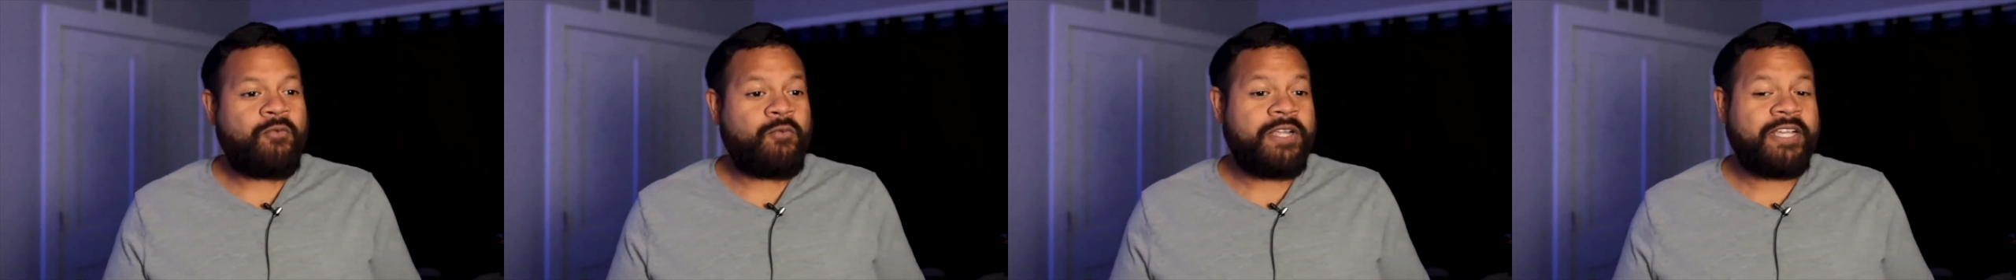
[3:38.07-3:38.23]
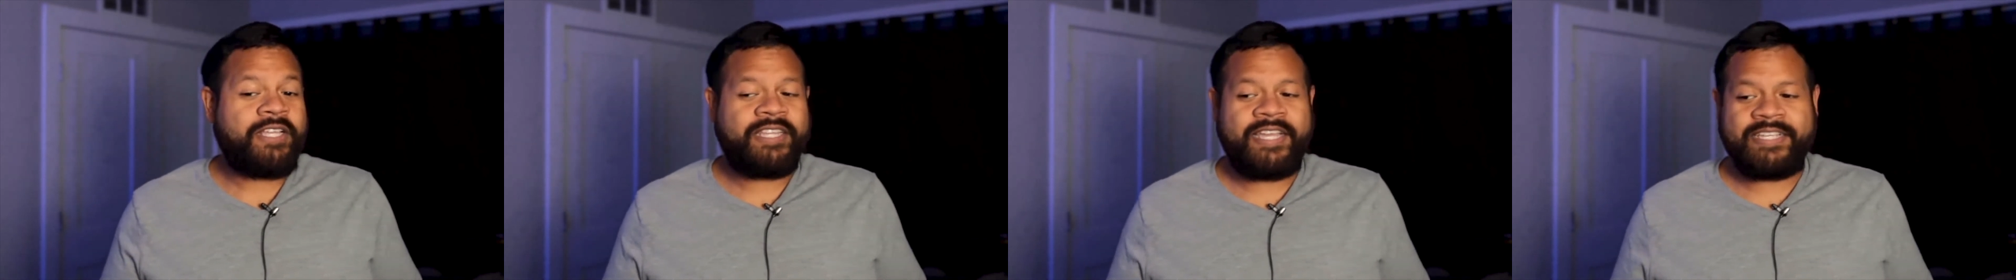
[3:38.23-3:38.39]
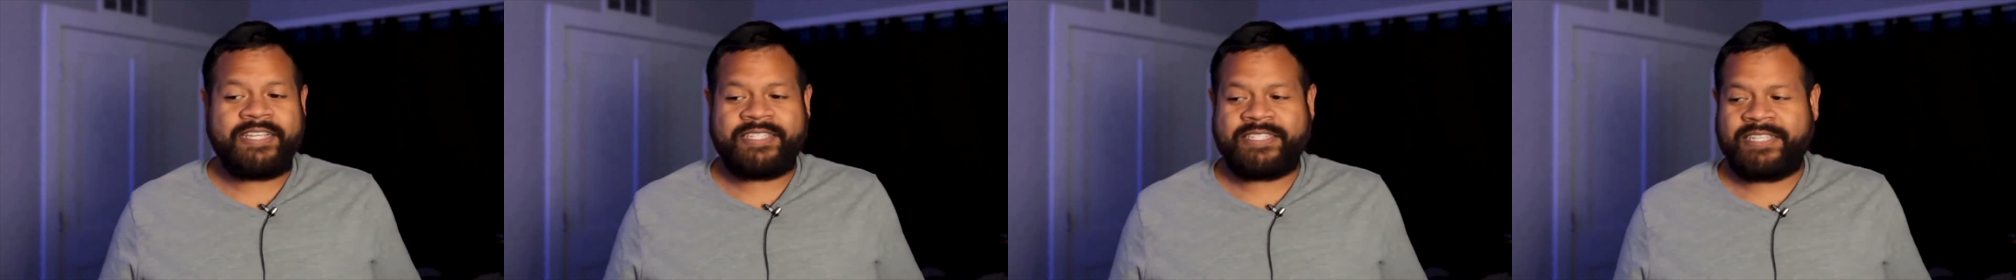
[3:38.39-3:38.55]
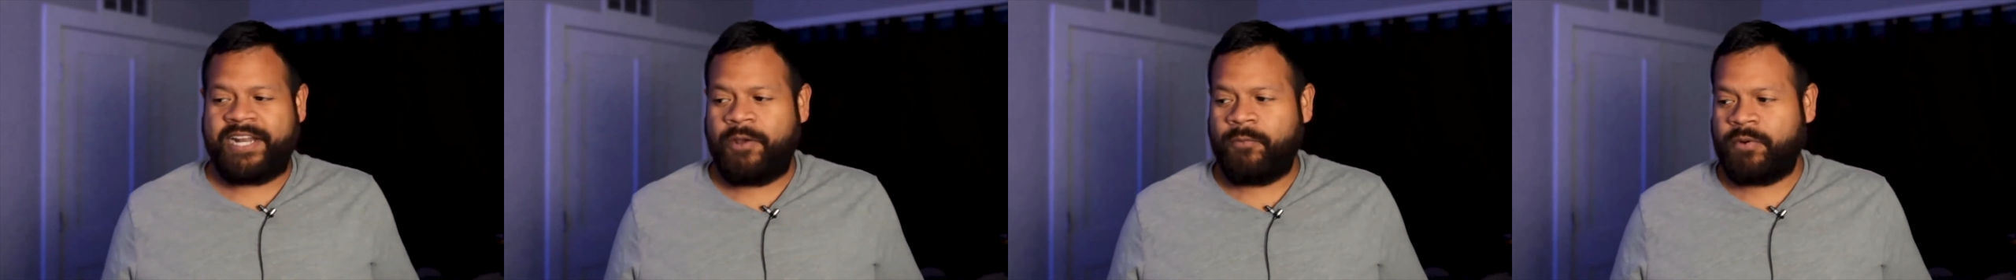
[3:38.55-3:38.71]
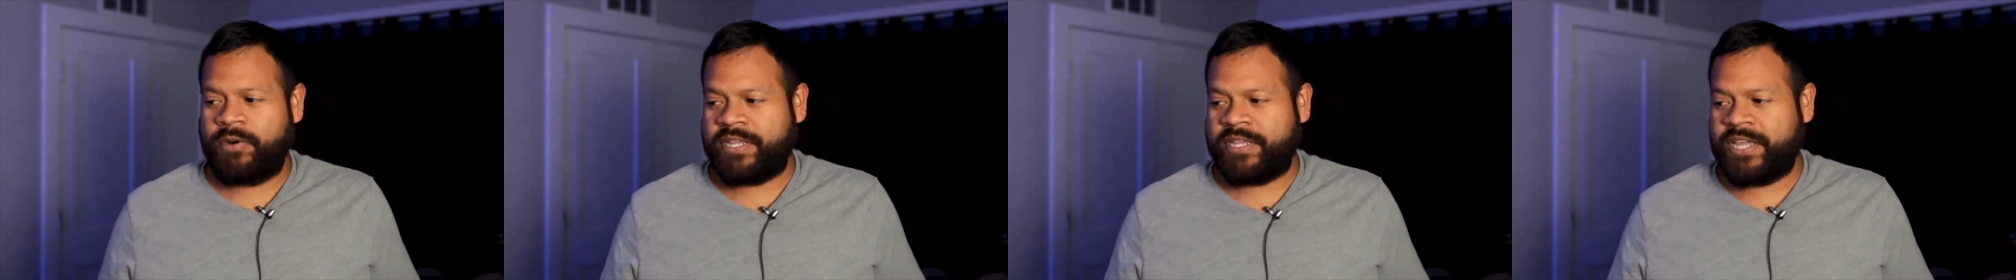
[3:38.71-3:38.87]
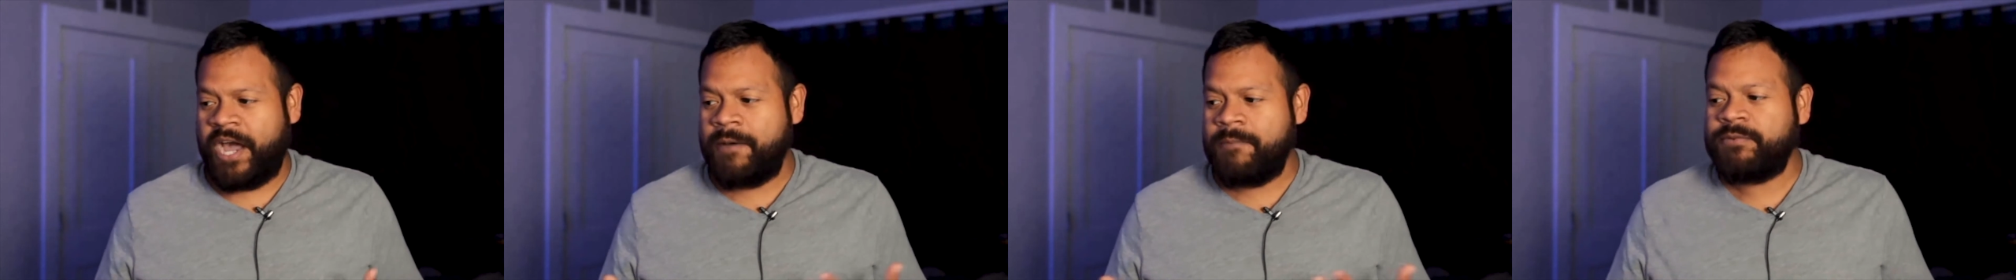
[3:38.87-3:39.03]
realize that I
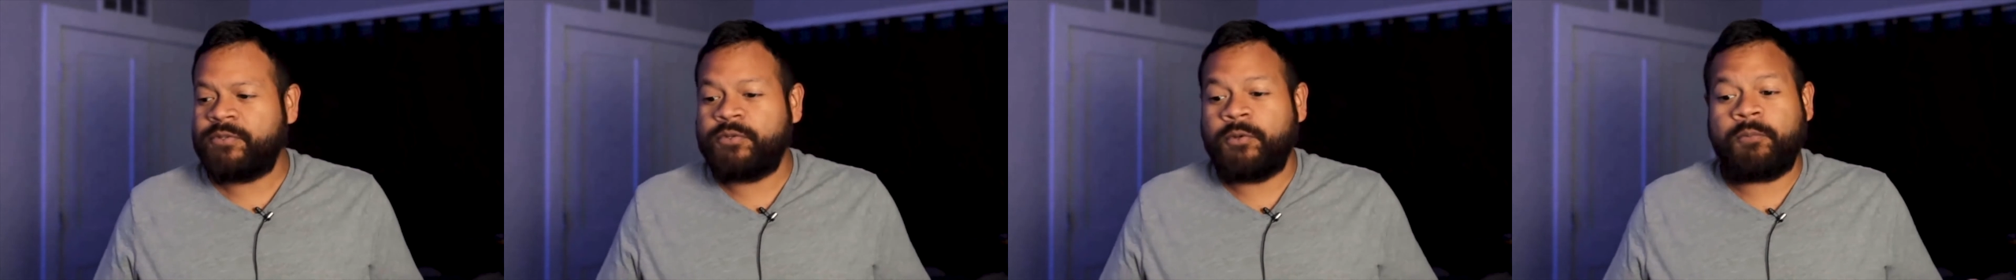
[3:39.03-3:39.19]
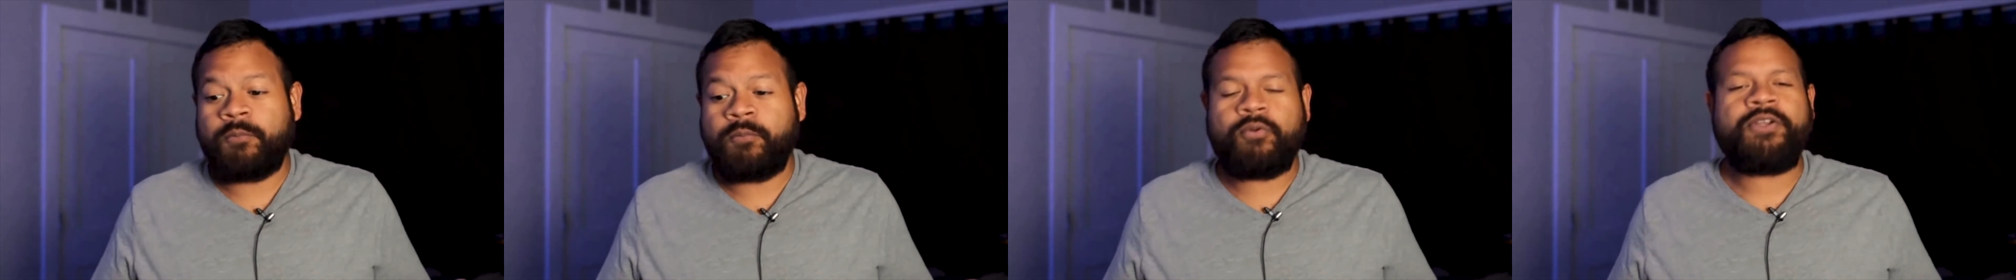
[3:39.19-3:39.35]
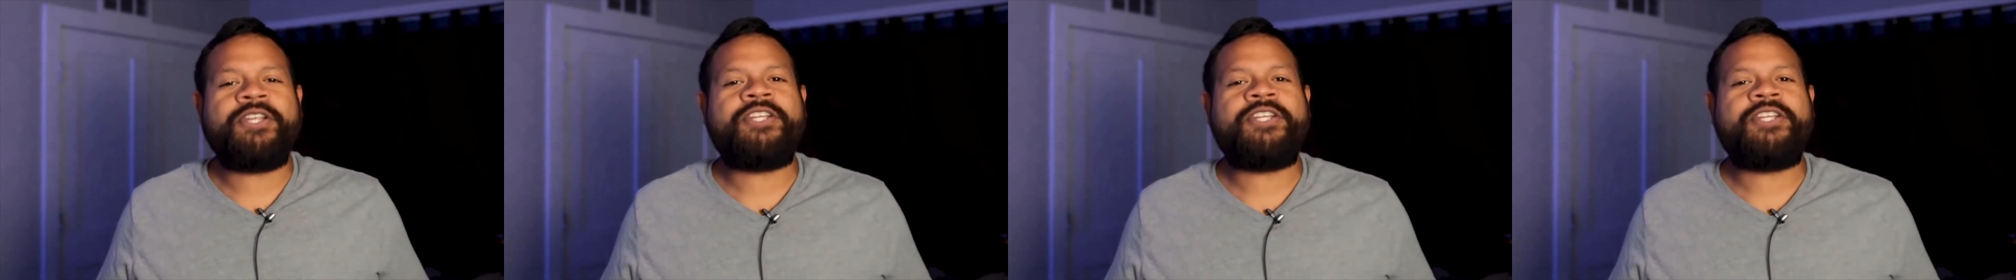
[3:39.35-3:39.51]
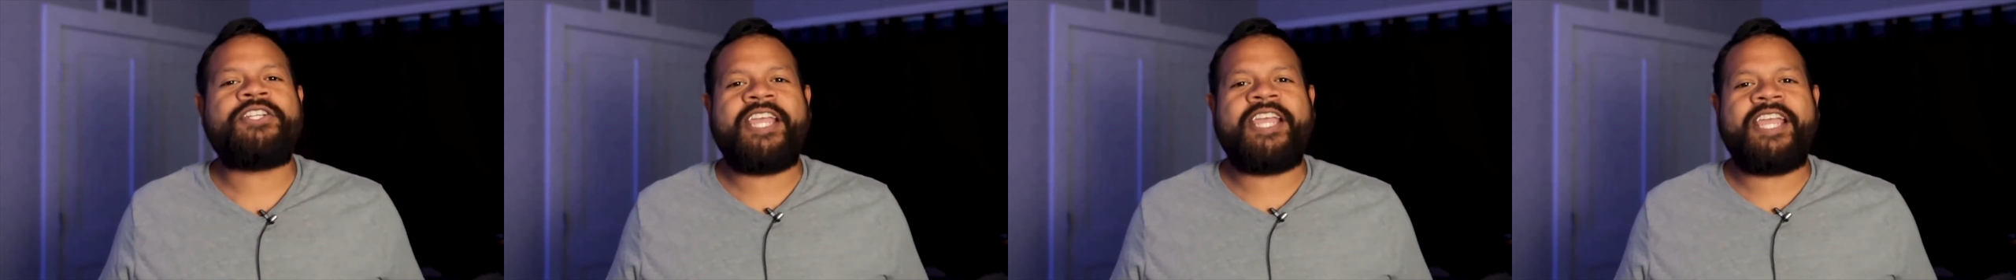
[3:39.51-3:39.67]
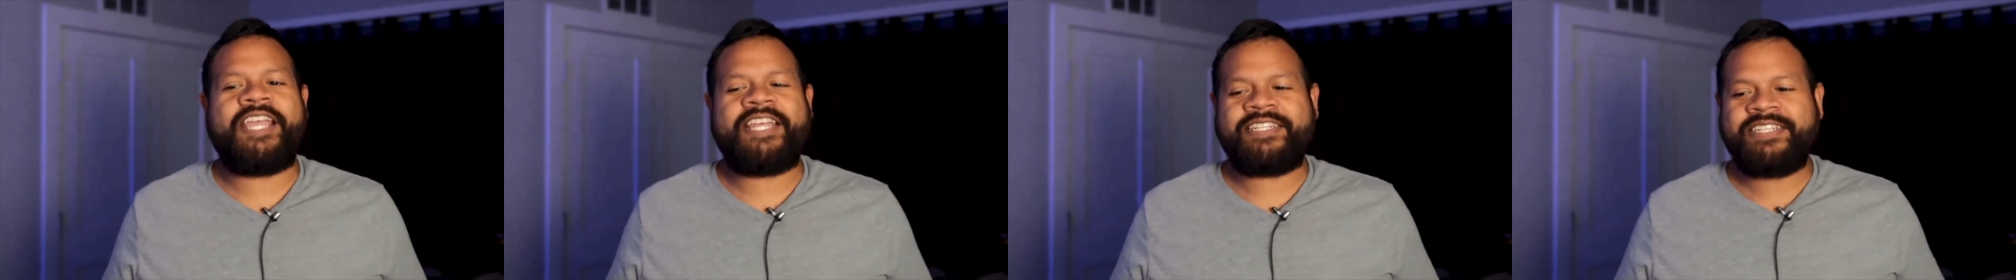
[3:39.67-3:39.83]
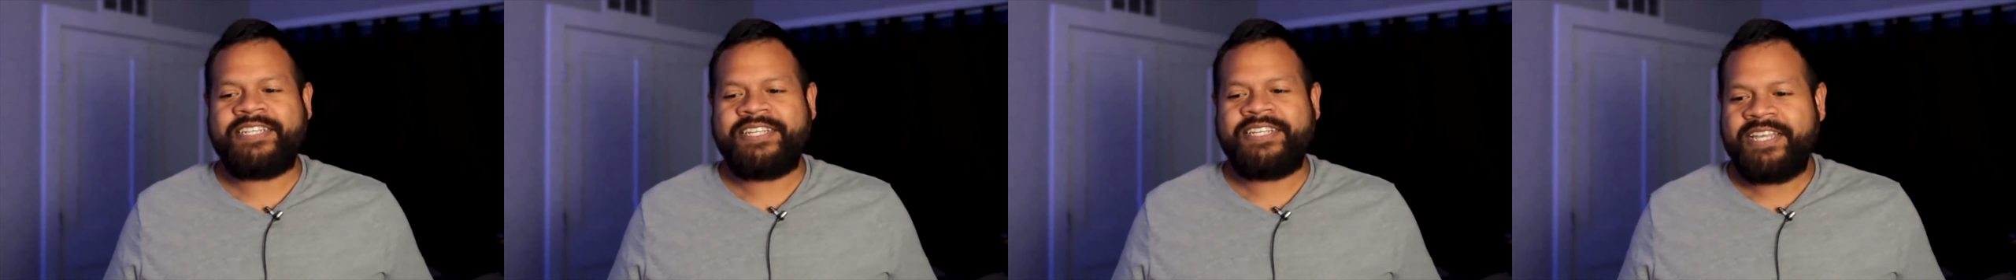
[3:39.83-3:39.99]
would come to
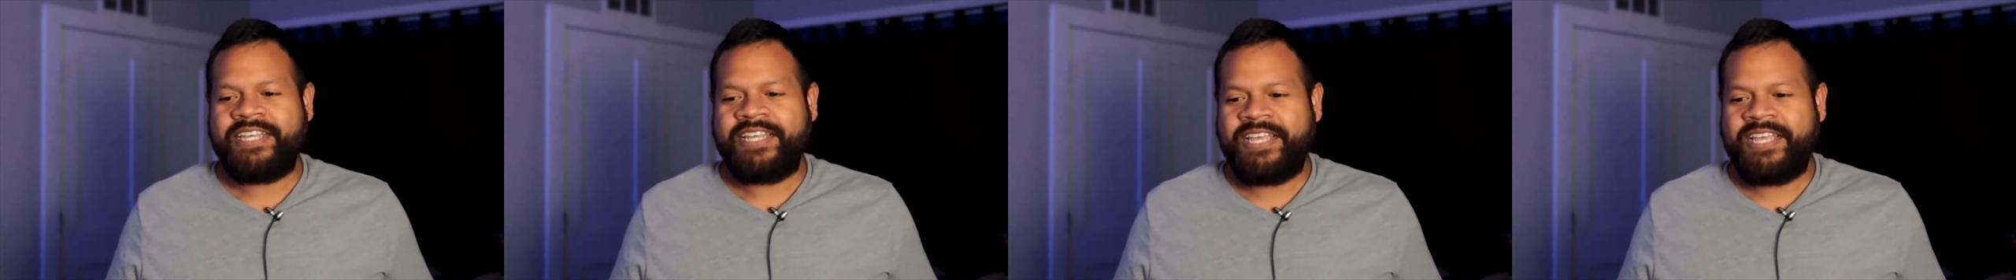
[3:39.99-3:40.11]
appreciate